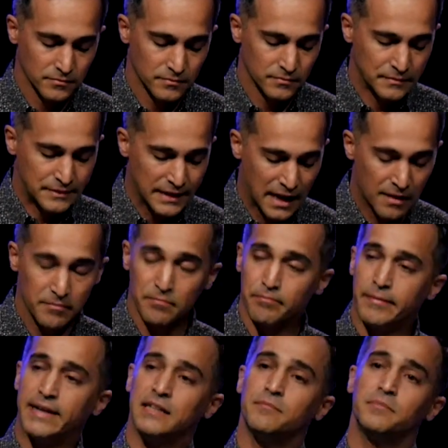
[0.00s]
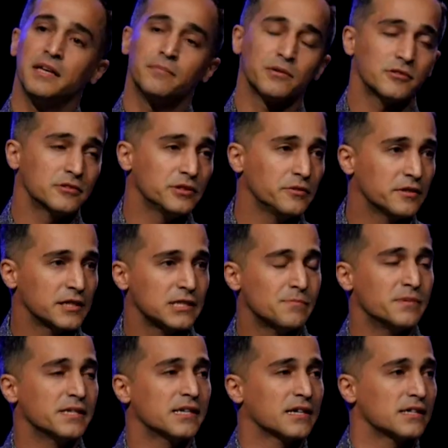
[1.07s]
not many people do this
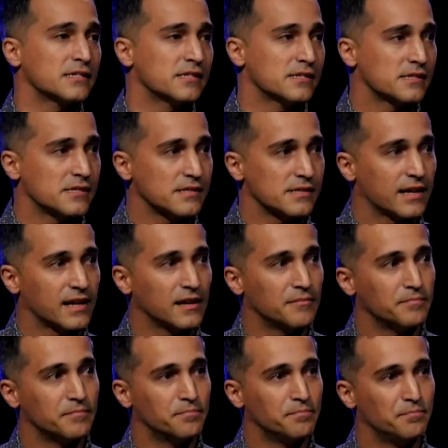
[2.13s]
because it can